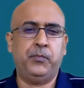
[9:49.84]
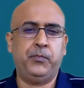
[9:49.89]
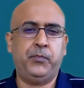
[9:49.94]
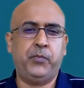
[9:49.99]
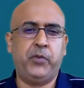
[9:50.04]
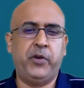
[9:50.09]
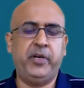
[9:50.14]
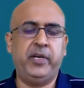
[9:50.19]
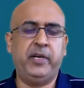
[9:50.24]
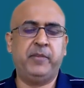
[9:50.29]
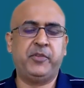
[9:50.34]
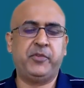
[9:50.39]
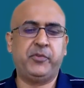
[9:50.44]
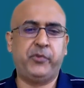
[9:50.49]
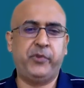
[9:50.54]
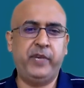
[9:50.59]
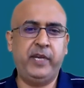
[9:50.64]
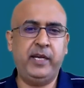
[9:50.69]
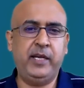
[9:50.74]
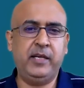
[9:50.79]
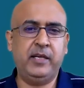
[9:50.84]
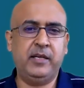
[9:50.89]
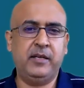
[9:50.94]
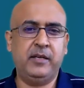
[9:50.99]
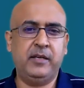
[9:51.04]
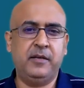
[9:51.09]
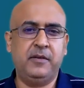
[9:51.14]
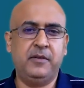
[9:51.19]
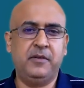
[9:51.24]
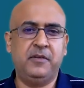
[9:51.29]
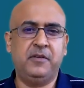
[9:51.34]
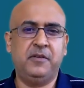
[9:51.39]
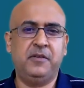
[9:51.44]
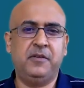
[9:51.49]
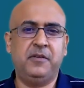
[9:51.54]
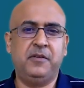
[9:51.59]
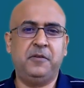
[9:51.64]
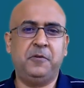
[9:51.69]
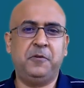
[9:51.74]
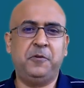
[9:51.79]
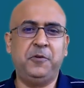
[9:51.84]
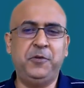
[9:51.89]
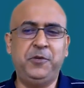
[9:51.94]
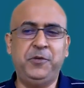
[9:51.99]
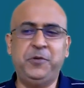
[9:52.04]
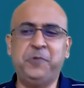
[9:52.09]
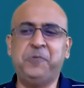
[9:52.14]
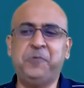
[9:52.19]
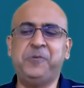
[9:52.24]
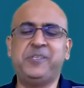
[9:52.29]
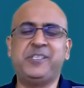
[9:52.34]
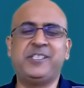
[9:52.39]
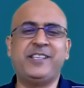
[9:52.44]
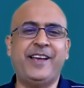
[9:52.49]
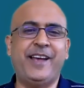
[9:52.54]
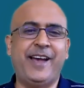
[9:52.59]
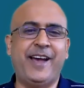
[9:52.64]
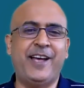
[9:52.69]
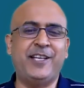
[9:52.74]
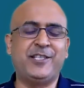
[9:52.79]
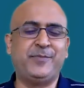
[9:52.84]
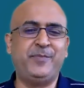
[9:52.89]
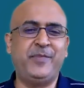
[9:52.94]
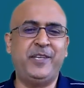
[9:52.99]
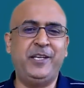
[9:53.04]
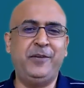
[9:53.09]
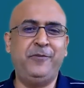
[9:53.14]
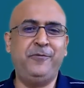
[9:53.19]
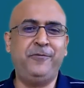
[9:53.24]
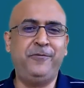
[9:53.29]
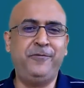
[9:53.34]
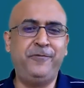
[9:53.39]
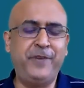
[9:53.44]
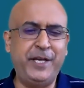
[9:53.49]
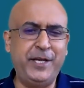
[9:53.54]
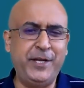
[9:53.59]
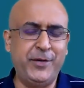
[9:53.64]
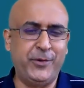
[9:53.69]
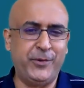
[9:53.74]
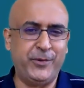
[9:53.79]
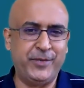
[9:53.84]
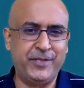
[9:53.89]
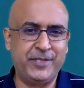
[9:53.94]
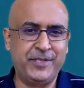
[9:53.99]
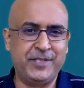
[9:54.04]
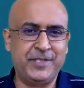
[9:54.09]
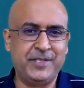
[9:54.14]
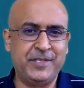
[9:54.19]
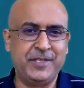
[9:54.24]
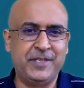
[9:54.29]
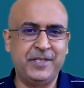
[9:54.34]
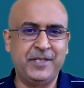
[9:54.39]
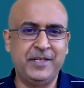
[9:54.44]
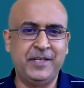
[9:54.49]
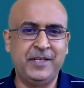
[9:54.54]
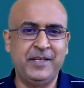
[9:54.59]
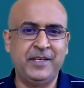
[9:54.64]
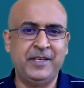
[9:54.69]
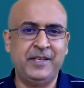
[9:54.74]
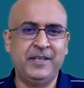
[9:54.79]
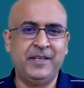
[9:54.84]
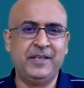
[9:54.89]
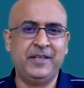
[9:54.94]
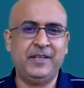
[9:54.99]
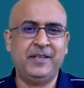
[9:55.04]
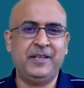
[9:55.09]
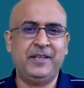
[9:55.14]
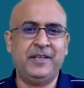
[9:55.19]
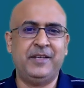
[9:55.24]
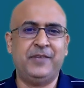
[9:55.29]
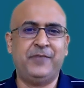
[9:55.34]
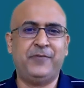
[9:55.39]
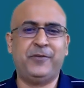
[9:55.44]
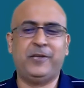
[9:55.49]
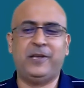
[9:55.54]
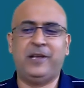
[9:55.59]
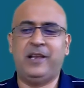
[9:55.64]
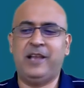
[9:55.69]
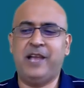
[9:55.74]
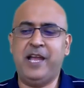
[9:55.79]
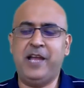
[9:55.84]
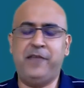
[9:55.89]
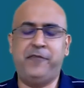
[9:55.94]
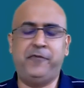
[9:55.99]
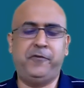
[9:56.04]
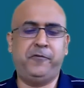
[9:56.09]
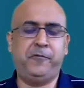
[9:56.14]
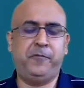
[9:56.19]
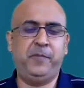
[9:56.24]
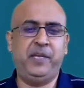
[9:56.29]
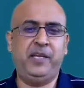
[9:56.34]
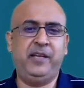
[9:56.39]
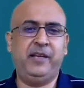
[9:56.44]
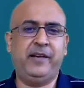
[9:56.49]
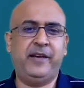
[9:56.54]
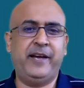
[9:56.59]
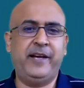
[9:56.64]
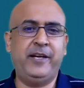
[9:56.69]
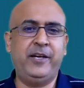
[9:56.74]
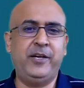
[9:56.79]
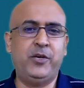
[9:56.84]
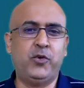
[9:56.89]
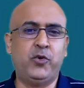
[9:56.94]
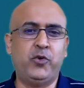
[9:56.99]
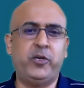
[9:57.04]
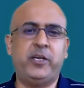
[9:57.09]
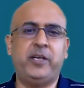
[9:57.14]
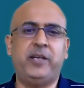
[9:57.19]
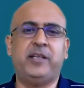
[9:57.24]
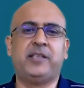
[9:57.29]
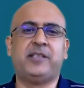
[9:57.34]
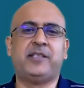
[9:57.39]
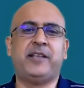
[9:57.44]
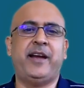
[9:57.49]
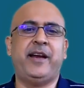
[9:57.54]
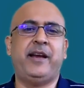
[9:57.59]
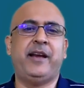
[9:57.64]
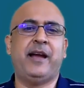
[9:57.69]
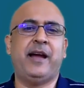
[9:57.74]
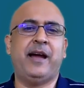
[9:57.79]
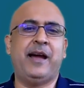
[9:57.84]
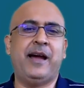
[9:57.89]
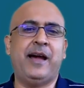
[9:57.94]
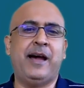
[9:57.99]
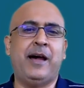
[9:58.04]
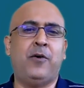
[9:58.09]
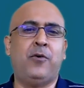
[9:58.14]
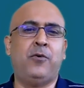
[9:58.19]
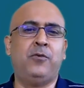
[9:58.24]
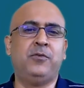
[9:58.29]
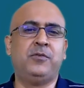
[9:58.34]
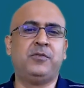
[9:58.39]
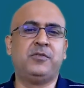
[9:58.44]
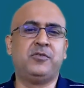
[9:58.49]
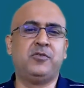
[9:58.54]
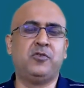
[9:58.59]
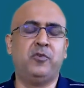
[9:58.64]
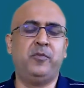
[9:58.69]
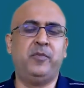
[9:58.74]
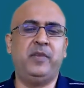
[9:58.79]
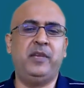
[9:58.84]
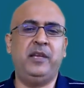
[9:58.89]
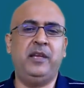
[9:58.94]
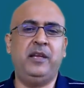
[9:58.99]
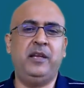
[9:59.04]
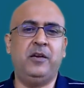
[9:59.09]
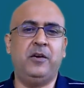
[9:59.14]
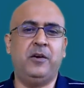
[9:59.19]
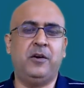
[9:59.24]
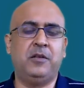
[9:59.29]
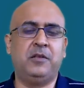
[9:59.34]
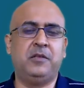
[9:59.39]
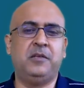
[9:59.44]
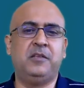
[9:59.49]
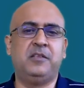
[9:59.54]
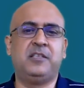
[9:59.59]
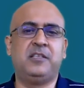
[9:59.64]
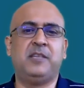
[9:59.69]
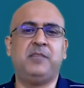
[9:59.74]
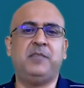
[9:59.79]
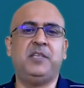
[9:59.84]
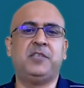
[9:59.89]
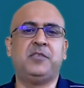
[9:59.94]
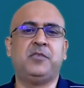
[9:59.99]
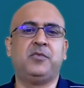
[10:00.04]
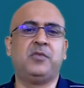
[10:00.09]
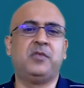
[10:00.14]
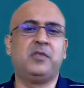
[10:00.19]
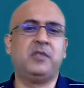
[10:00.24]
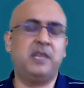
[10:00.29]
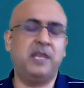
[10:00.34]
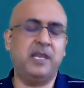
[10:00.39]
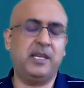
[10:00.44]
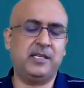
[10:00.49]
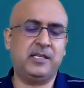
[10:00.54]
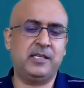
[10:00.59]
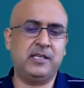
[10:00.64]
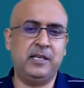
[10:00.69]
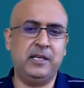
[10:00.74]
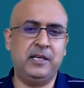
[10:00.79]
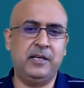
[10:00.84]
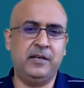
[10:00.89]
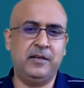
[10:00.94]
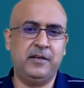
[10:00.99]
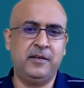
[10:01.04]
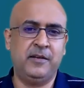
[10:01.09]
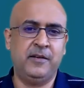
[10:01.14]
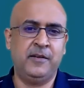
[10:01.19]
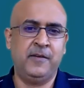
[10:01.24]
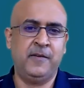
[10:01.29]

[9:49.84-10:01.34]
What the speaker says: Point number 3, use as many videos. For the life of me, I don't understand how so many authors can be so thick-skinned